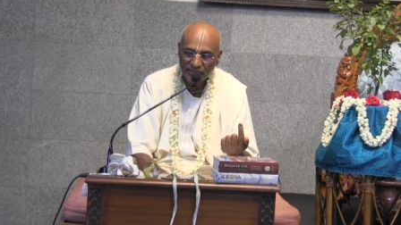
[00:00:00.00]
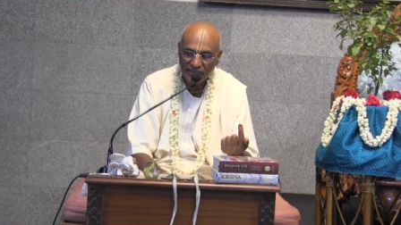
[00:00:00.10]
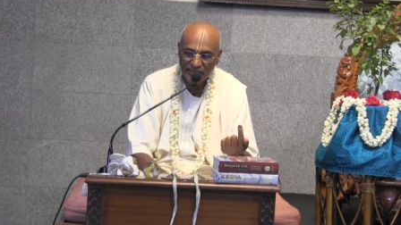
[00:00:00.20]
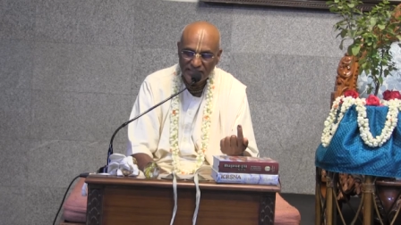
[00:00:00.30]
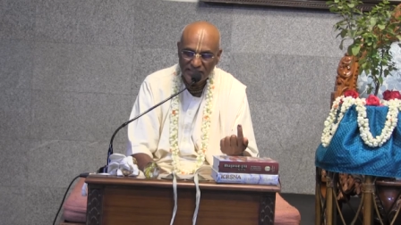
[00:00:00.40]

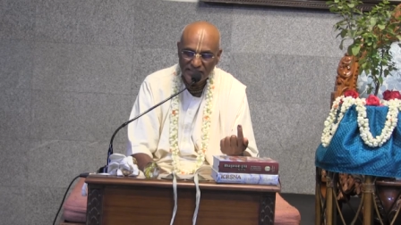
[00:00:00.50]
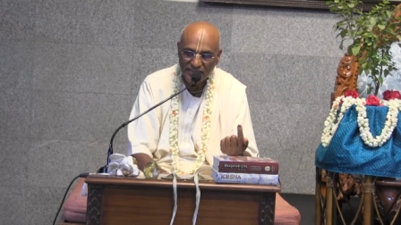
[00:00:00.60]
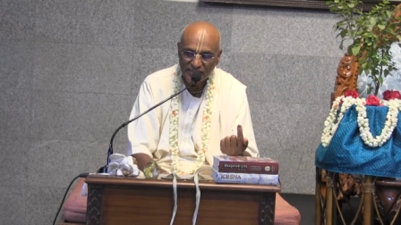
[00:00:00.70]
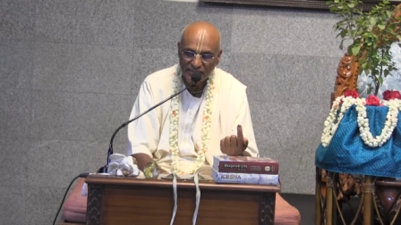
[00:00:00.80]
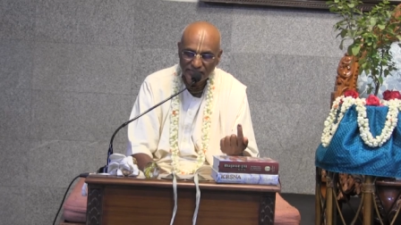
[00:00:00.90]

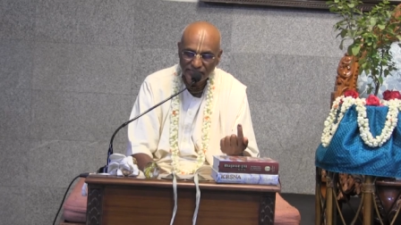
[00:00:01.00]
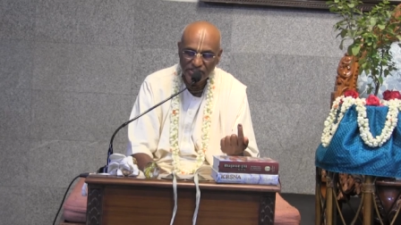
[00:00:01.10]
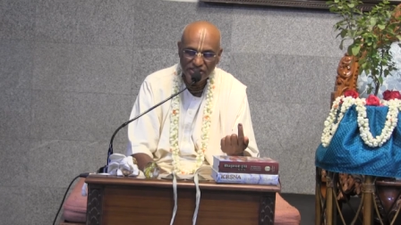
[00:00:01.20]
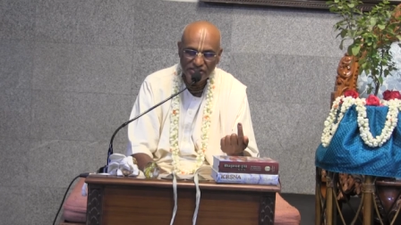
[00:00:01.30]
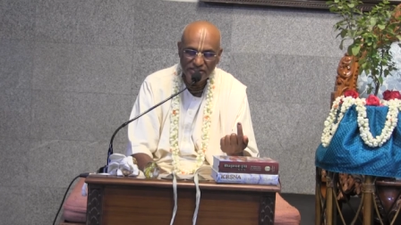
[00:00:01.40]
transient,
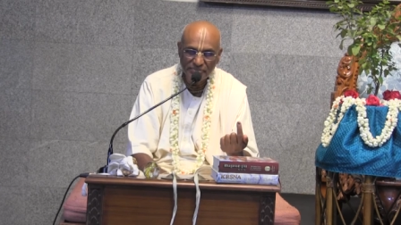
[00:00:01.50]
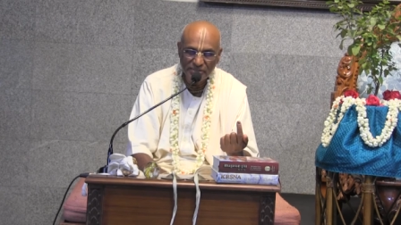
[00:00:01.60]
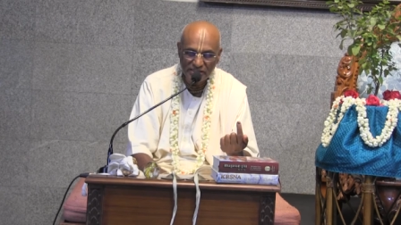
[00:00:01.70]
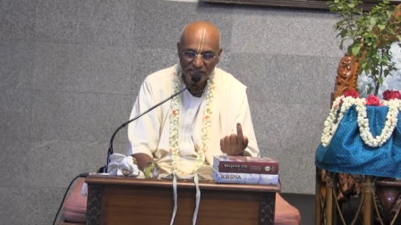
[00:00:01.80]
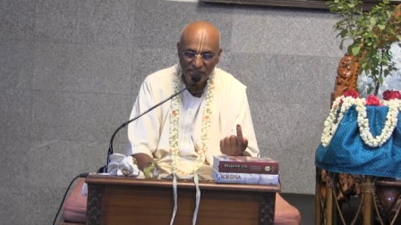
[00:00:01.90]
which is in the
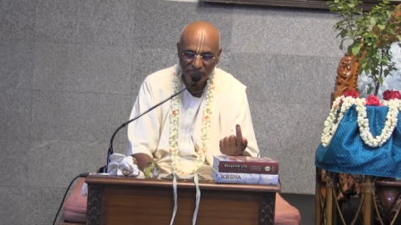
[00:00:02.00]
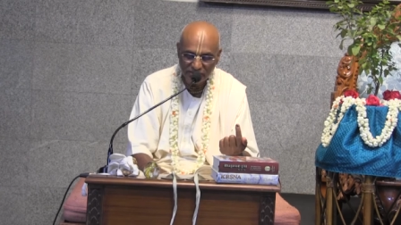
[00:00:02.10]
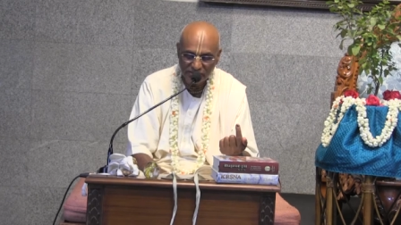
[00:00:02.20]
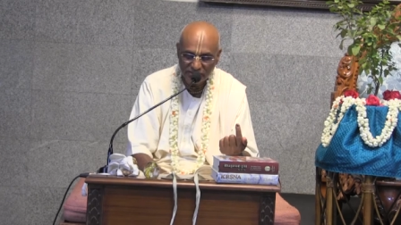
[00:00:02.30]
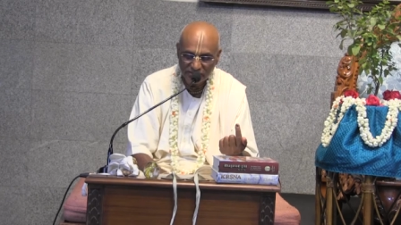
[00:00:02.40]
material
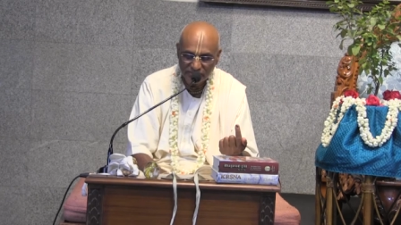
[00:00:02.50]
world.